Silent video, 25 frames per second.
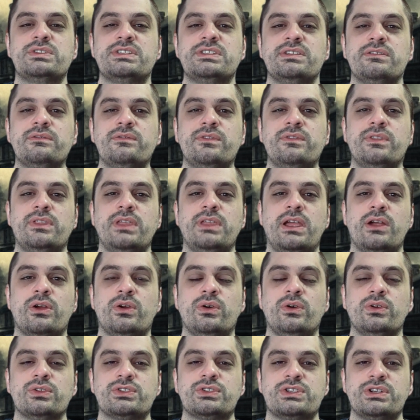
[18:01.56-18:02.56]
of their
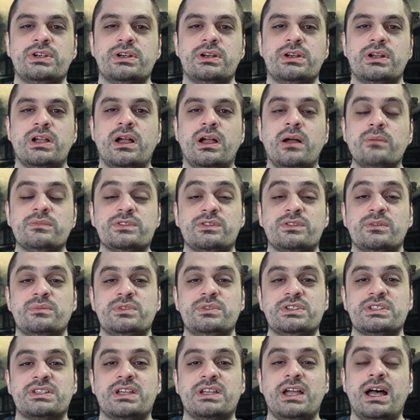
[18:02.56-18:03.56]
culture comes from
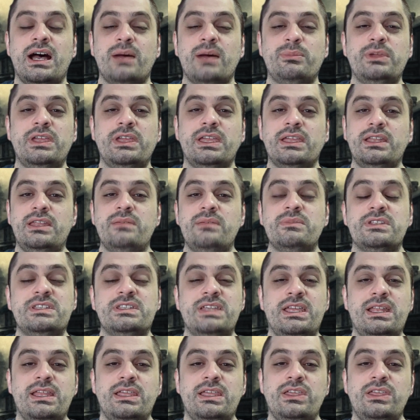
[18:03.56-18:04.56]
just copying and
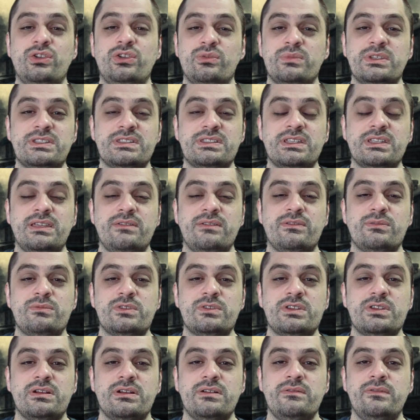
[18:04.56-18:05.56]
imitating humans that they've
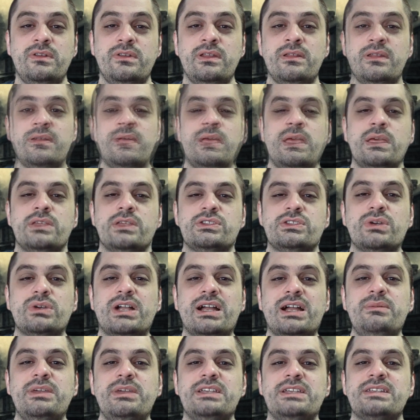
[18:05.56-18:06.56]
observed. So it
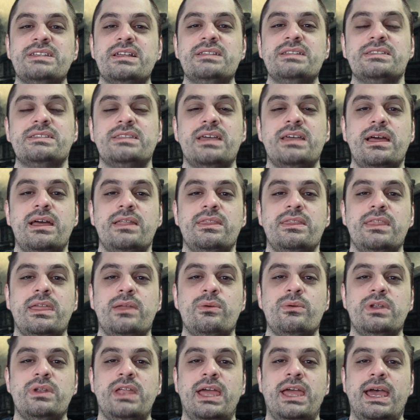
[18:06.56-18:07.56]
kind of makes sense that they
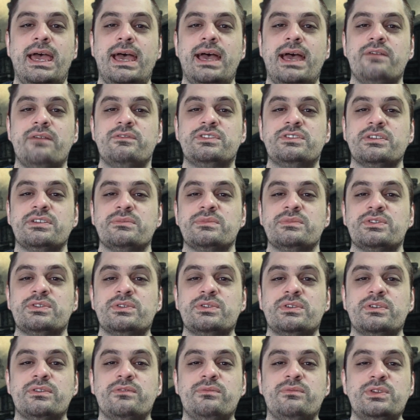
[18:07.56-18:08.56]
would have some
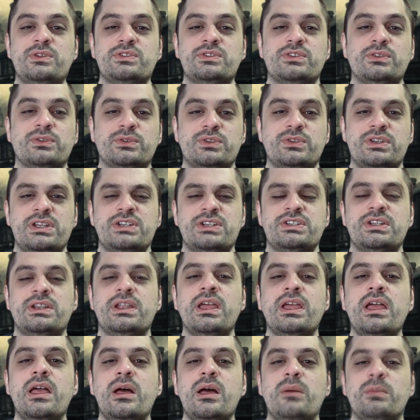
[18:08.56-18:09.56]
sort of musical tradition.
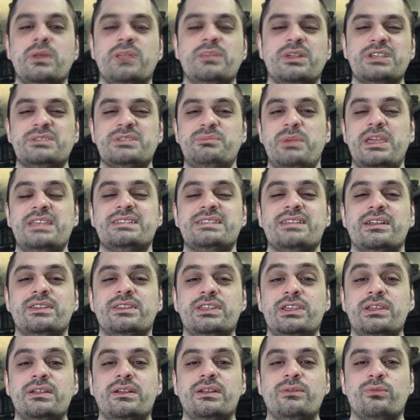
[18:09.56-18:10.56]
Plus, based on
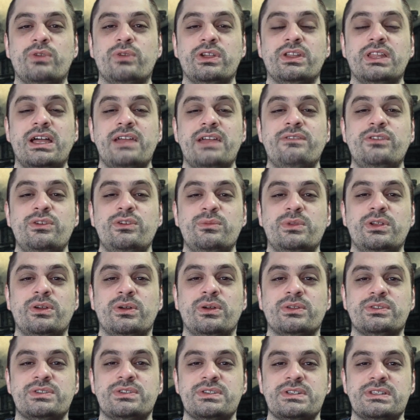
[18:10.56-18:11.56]
the real-life human
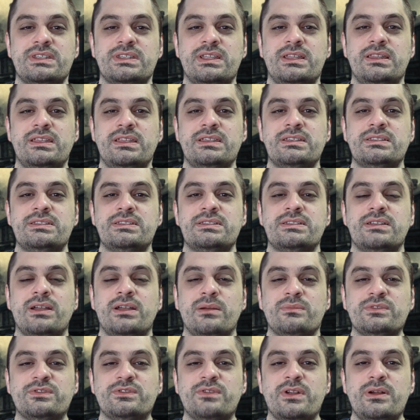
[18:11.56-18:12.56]
cultures that this
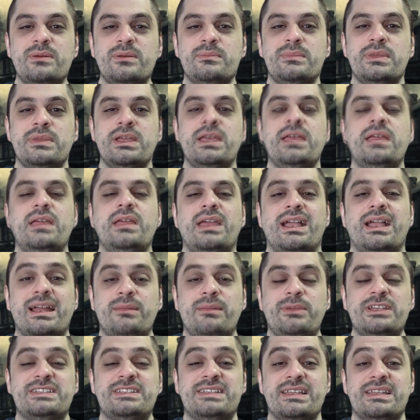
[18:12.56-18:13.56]
comes from, it kind of
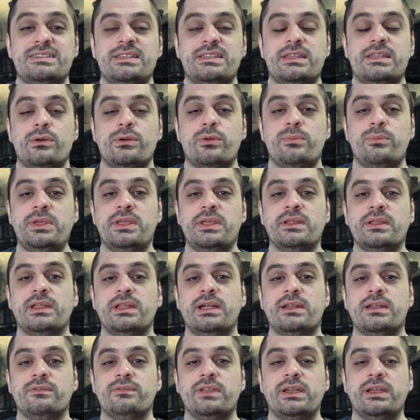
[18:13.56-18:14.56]
makes sense that there would be a
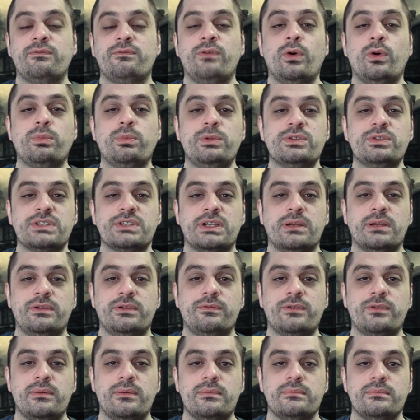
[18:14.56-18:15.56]
lot of like folk music coming
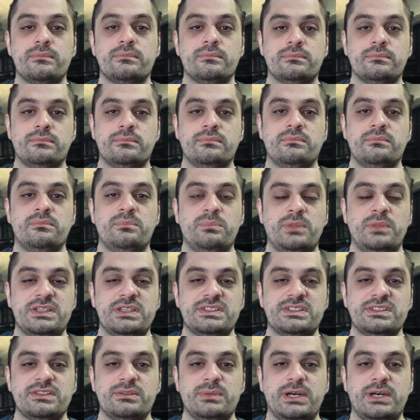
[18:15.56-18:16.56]
from
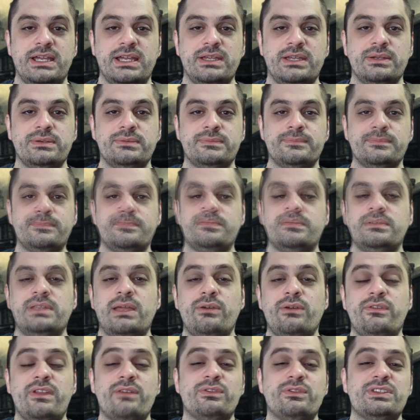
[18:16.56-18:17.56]
places in the bayou. Now,
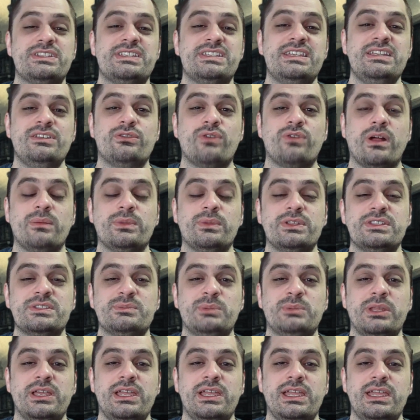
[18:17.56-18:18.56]
we've definitely seen gremlins
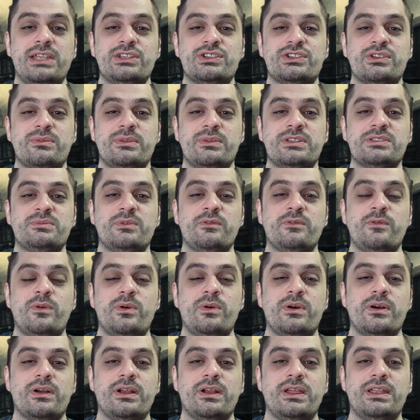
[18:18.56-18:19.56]
playing instruments
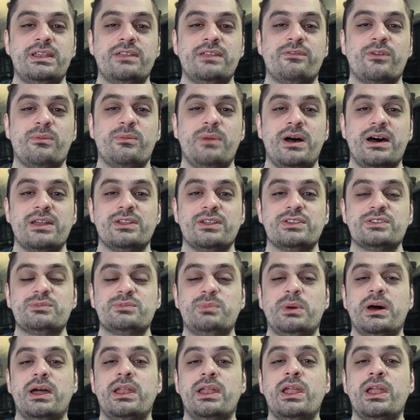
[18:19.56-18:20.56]
before in different models, but